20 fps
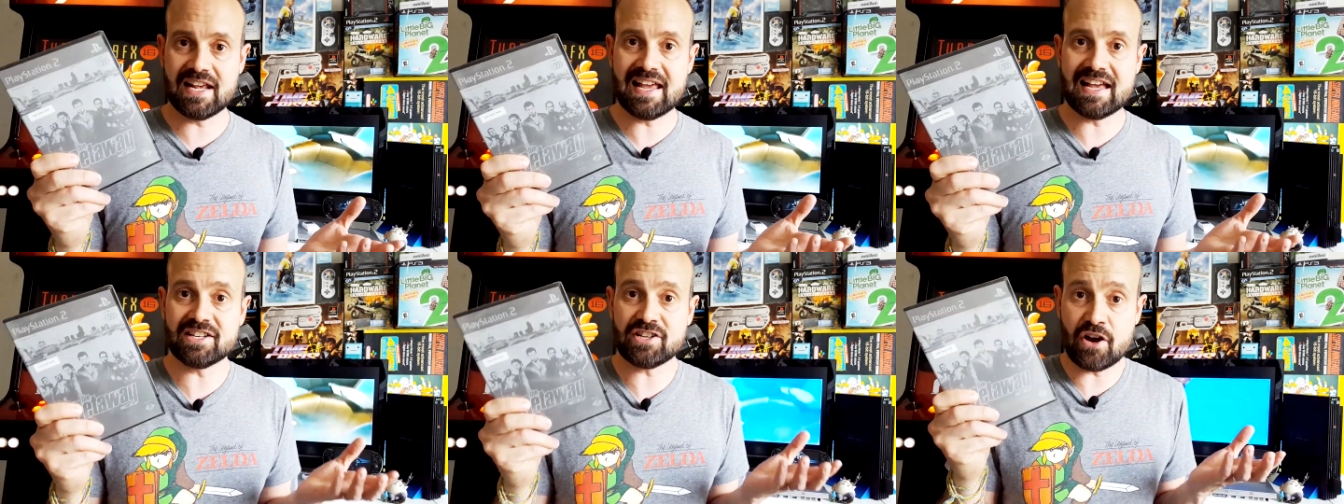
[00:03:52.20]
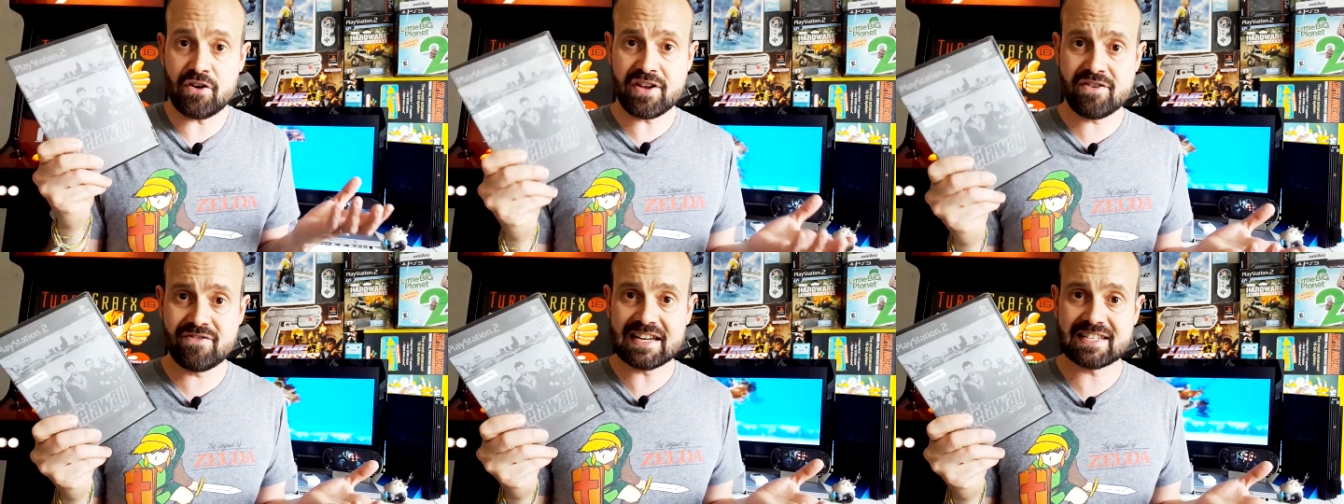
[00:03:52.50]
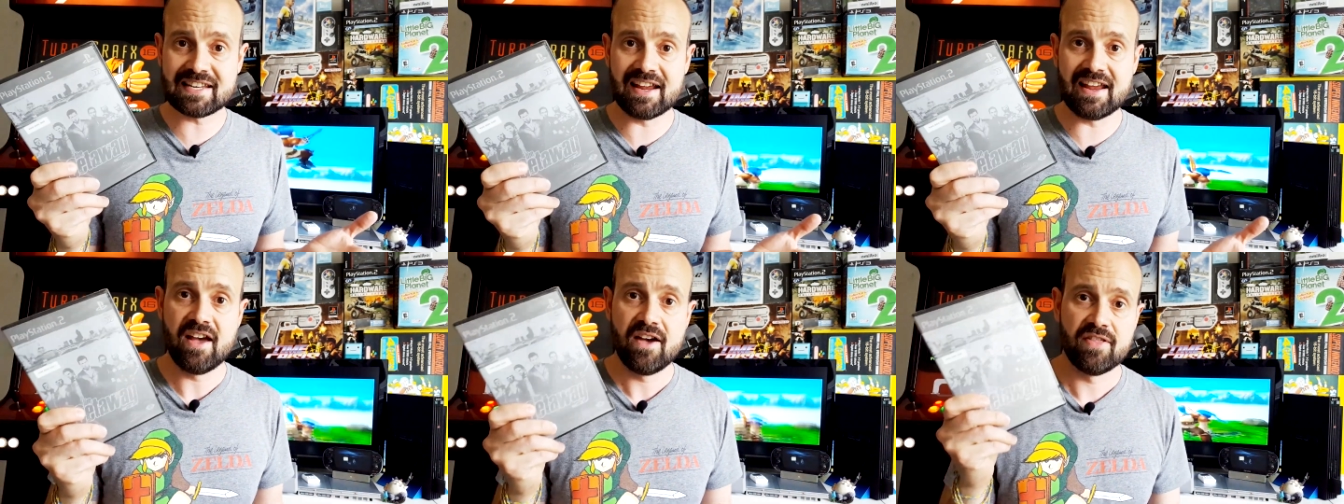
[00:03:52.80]
as only
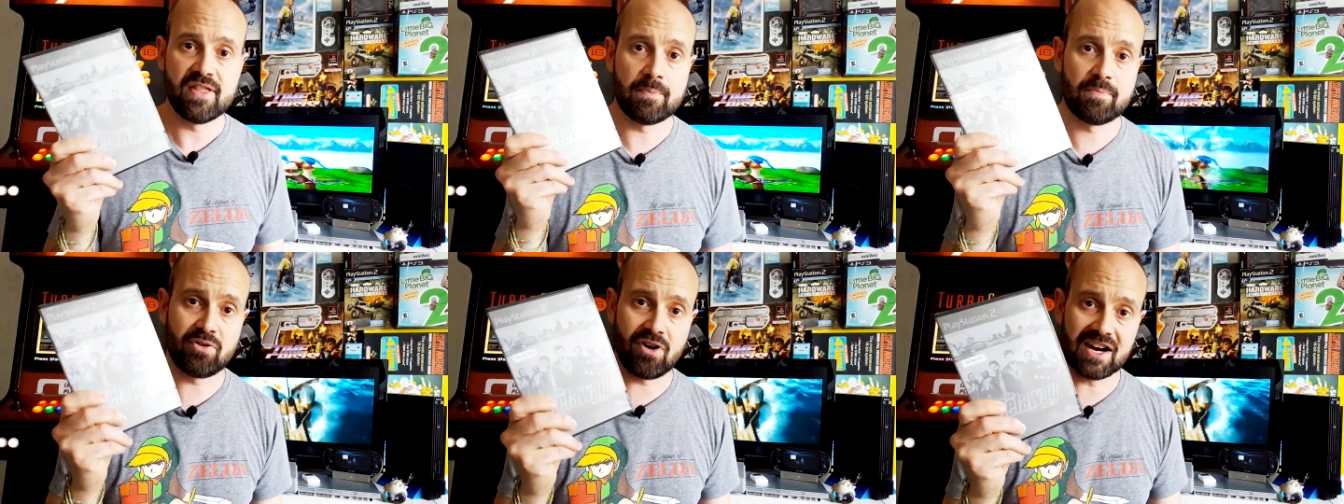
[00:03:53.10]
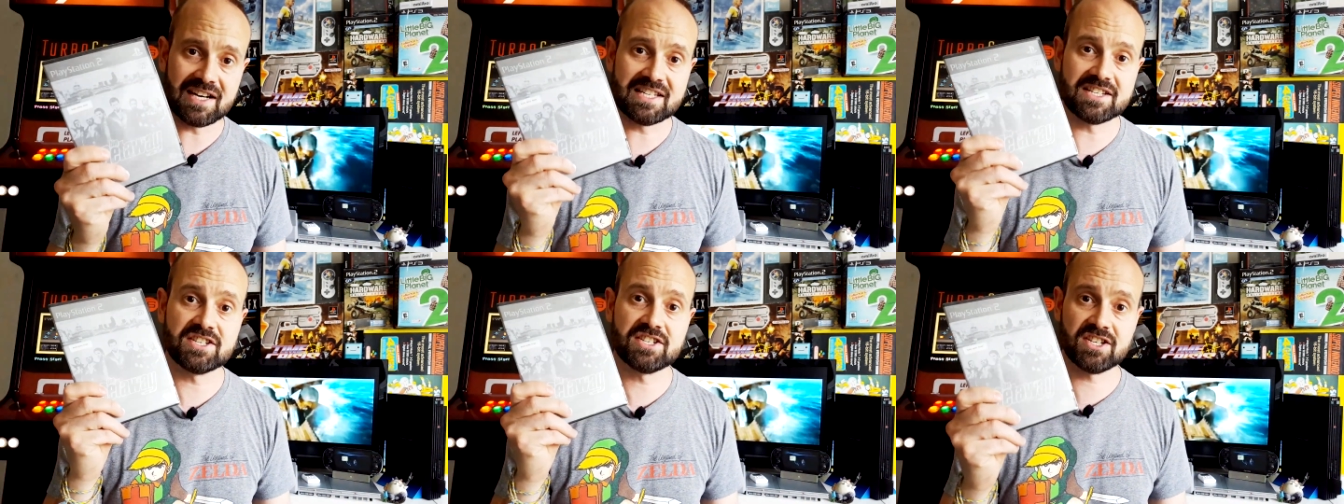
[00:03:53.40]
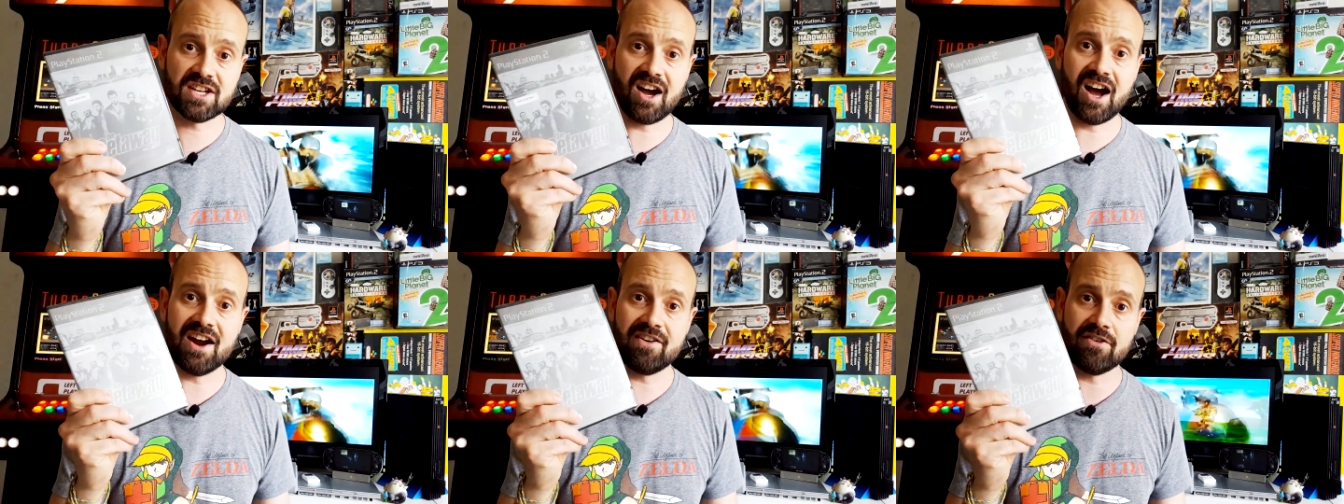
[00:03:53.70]
recently the price
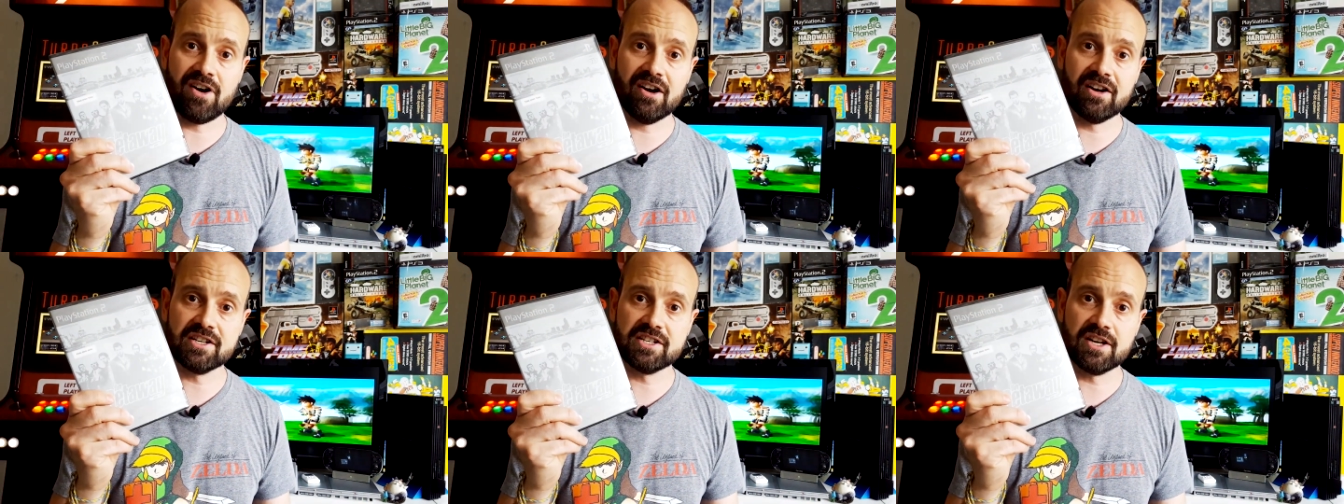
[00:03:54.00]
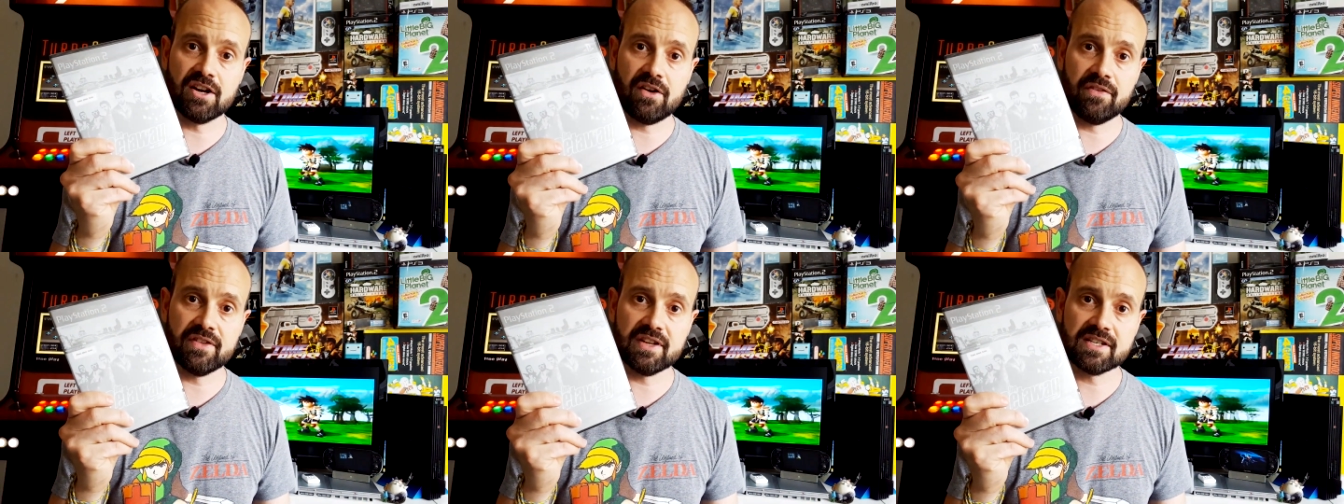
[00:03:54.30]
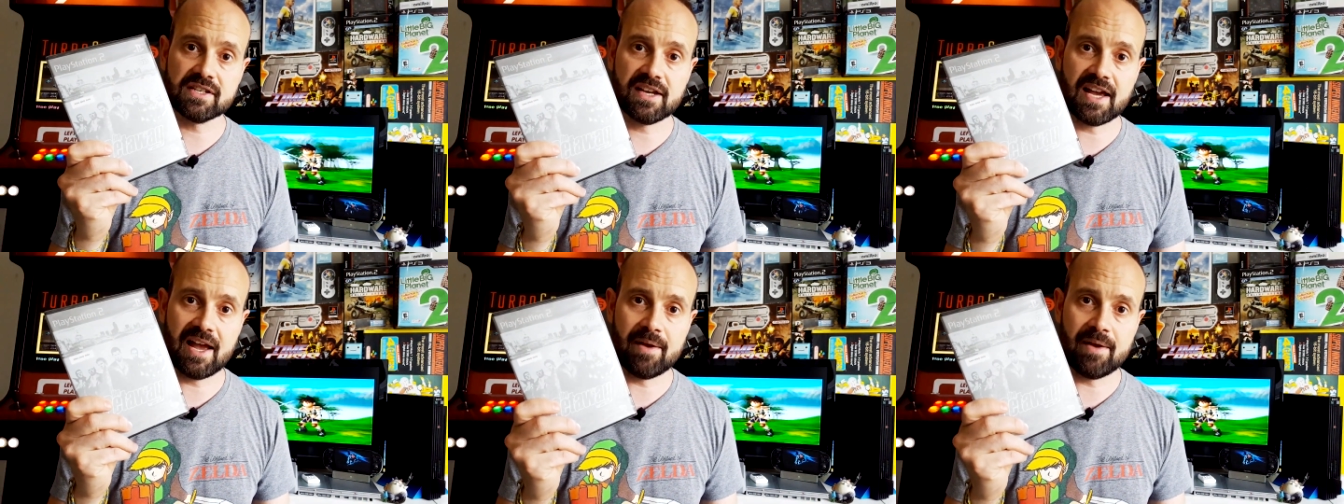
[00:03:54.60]
has skyrocketed on this